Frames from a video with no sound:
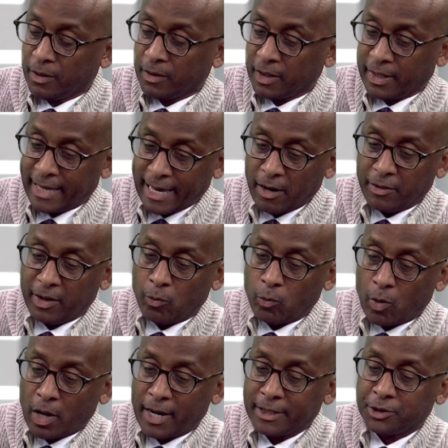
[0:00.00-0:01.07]
the
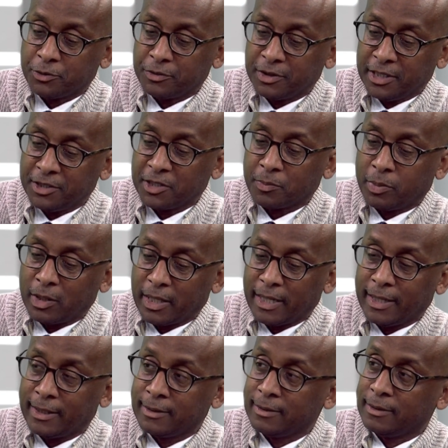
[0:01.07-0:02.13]
county-wide strategic
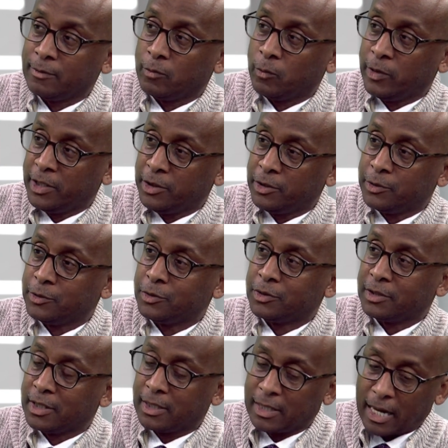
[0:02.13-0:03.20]
plan we use
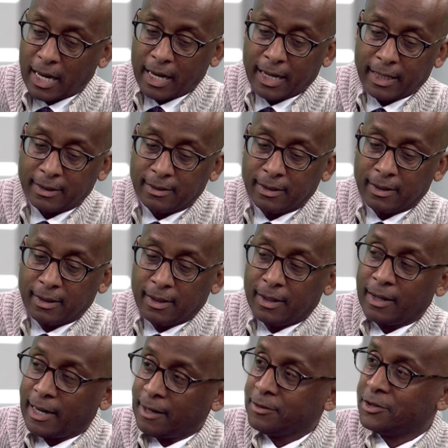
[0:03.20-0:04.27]
to guide
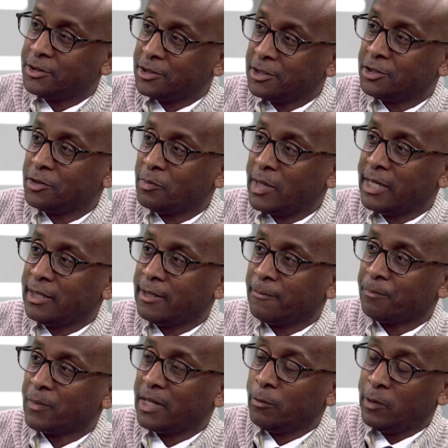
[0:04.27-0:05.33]
our decision making.
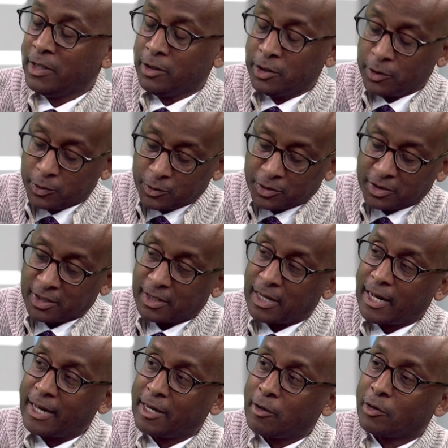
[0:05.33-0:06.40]
Mm -hmm. We use to
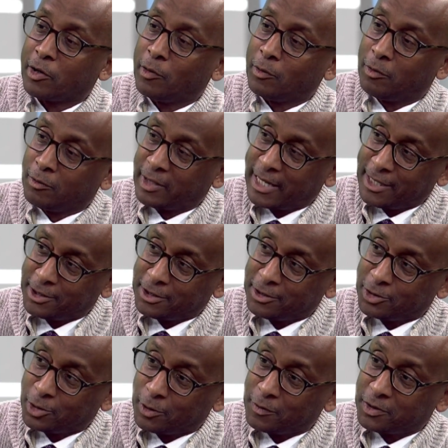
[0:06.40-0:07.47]
guide our co-location
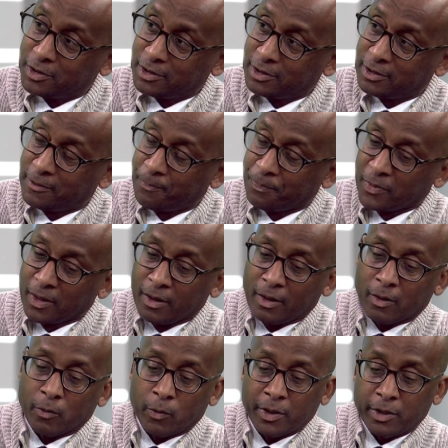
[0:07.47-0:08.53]
services. Right.
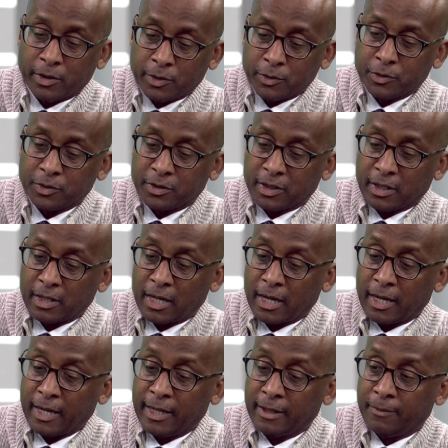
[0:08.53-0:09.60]
We use to
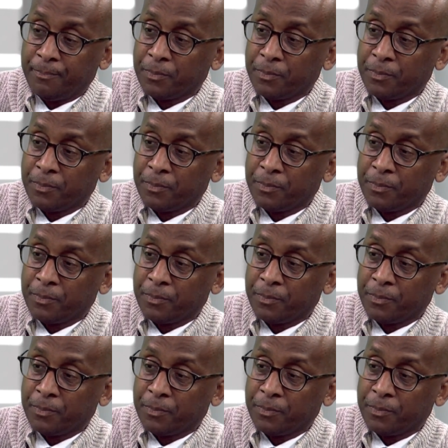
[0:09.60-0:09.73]
guide